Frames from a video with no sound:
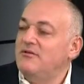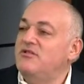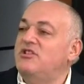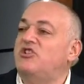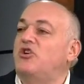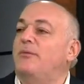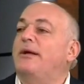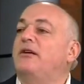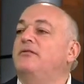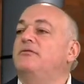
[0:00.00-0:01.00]

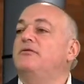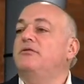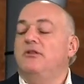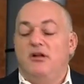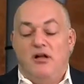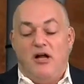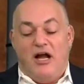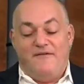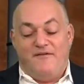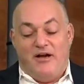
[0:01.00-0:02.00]
disturbing.
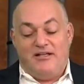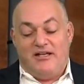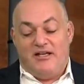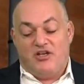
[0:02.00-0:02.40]
I find it